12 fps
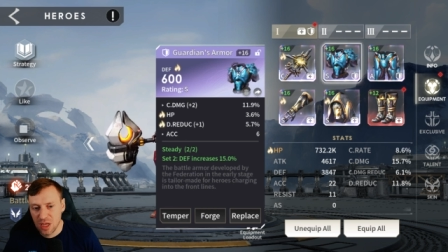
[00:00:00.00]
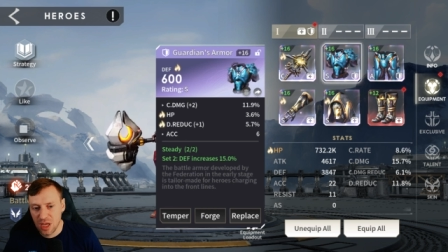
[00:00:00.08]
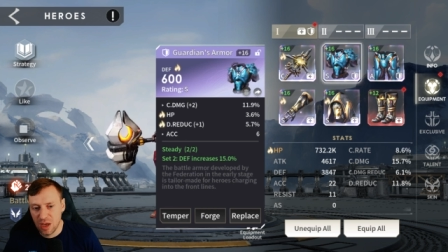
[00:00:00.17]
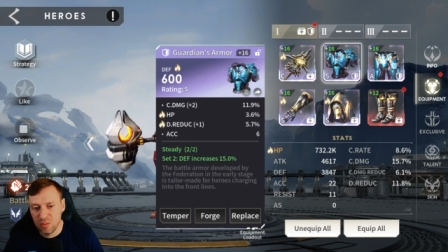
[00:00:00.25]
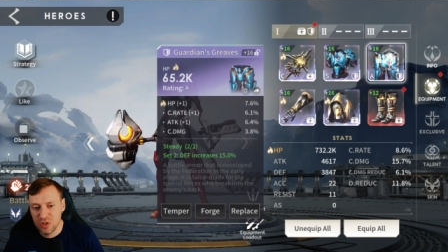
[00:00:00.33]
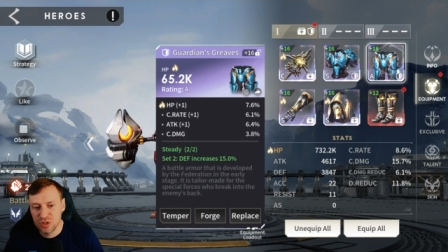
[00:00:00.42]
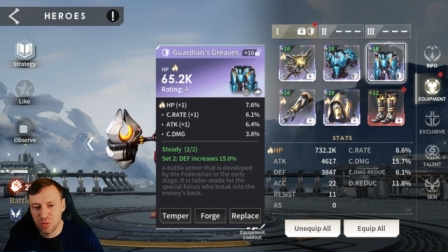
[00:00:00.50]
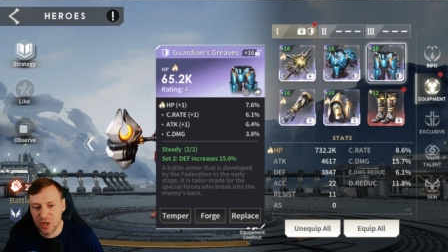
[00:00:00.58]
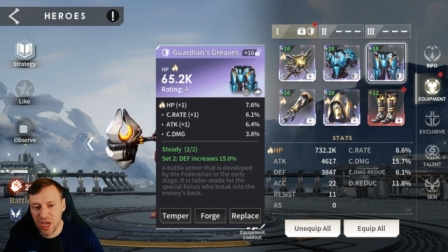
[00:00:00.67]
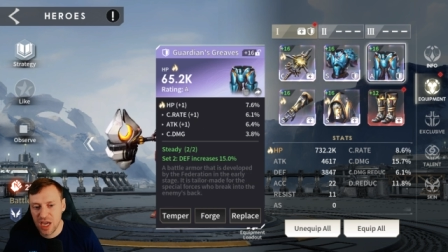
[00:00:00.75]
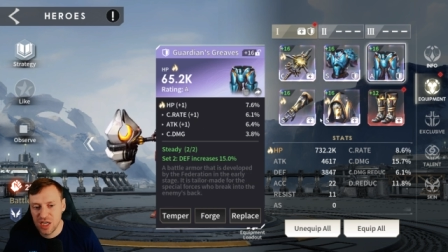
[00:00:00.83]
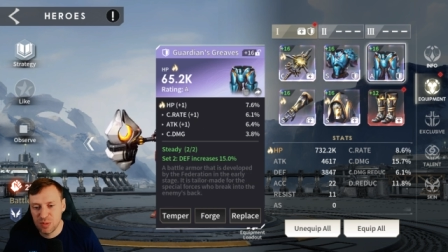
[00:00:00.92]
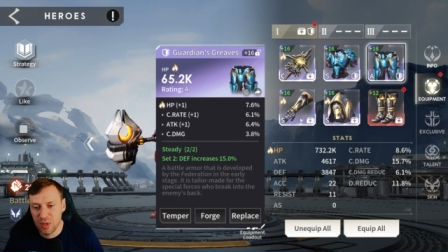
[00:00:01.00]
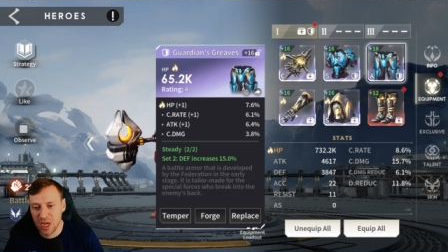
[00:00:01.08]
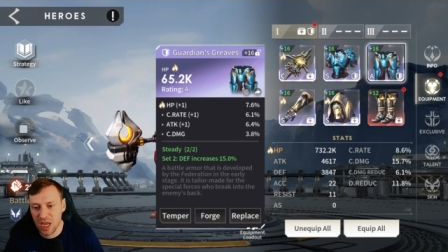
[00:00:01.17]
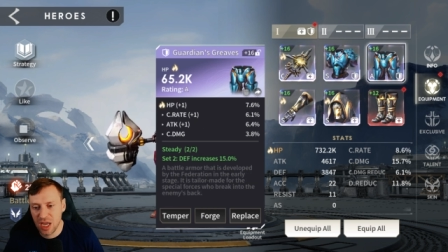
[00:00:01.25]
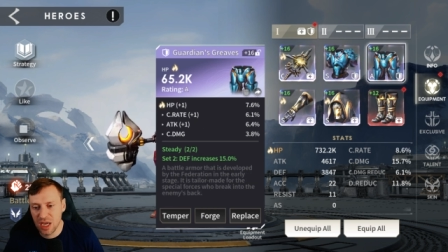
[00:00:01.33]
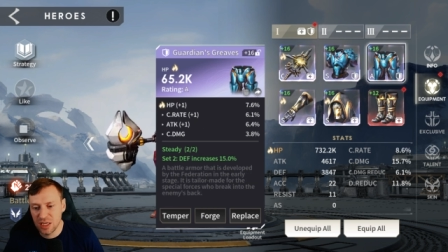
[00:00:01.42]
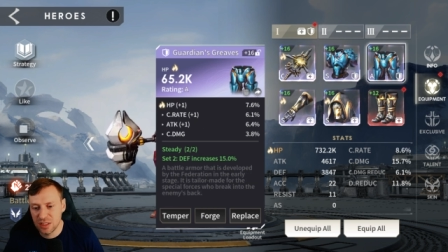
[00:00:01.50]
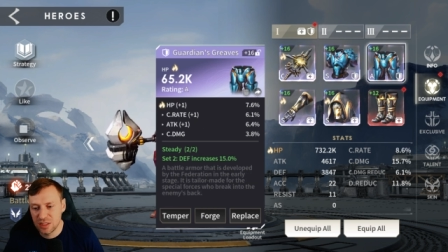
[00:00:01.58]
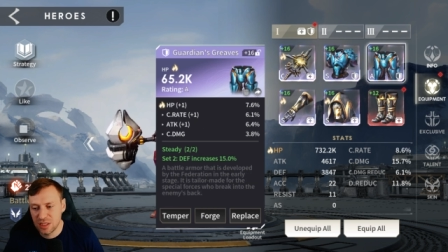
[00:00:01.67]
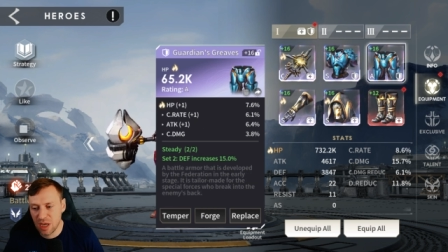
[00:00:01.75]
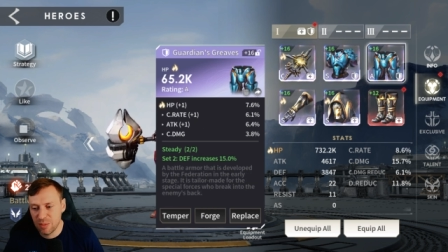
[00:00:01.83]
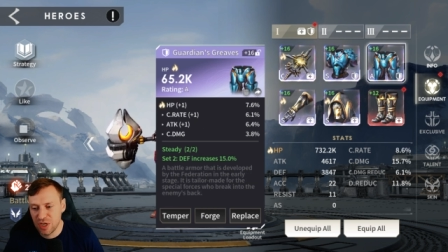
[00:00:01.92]
And we just want H P,
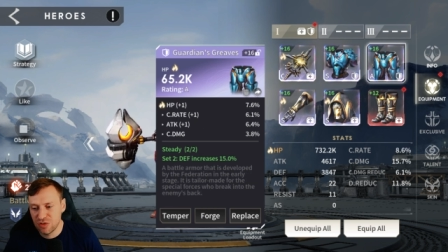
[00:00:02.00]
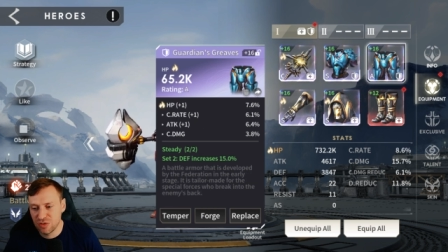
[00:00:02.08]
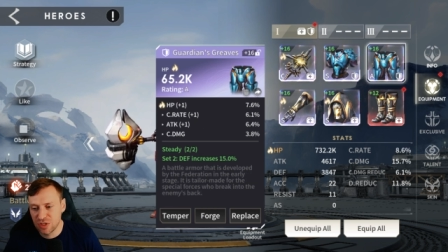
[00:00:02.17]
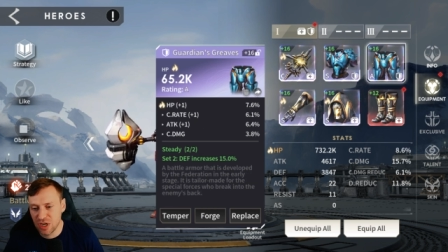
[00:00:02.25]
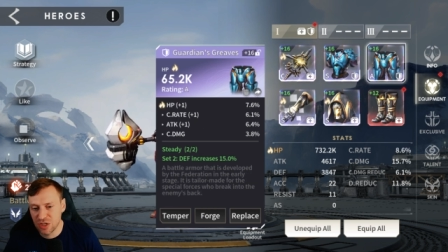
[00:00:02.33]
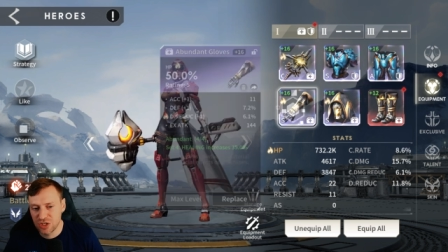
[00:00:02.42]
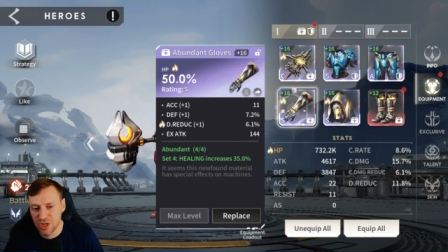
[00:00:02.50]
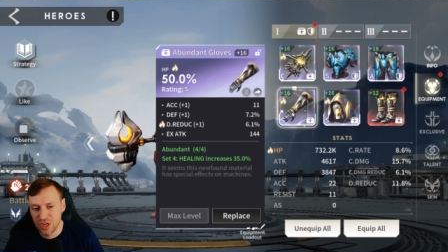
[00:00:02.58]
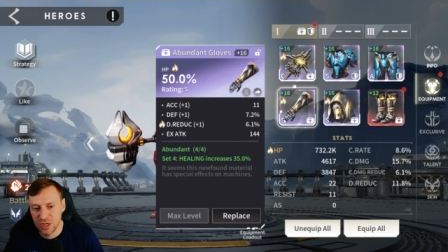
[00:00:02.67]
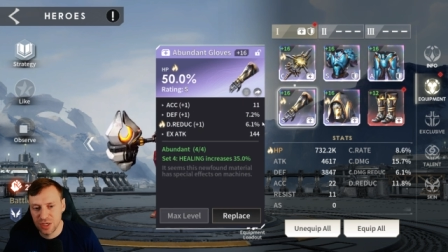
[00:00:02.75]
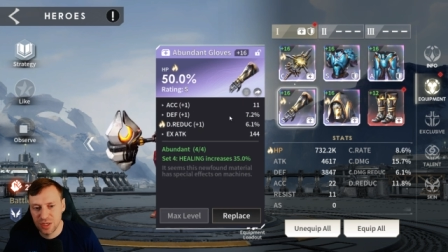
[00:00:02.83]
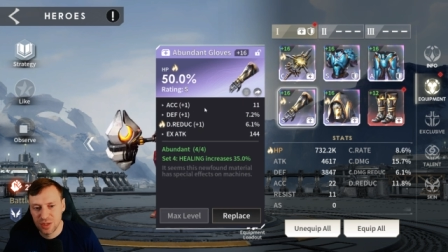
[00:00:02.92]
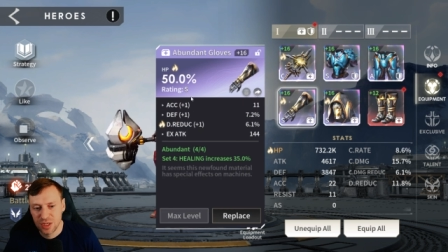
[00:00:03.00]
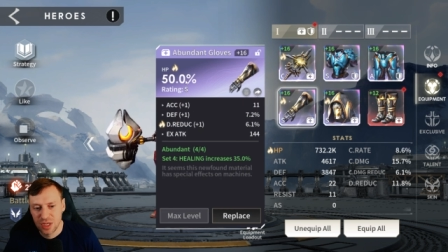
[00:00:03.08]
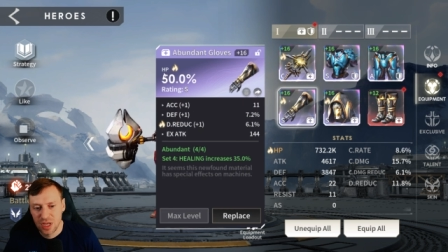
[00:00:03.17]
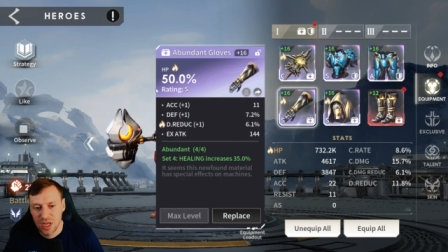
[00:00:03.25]
damage reduction.